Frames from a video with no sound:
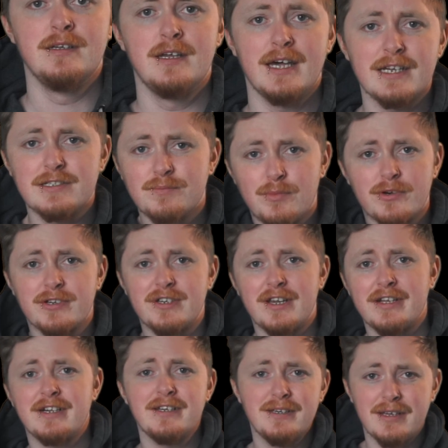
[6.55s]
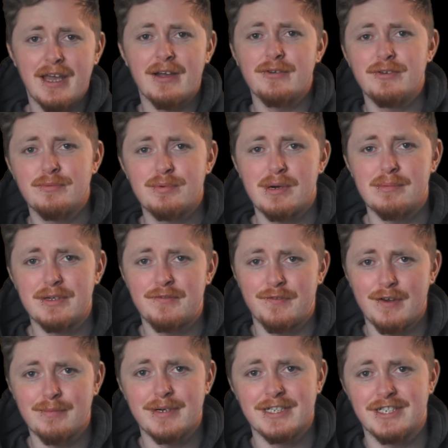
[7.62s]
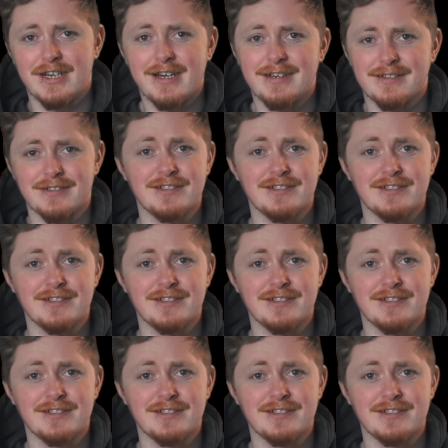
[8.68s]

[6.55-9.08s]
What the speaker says: And it's more than likely how you probably found my channel,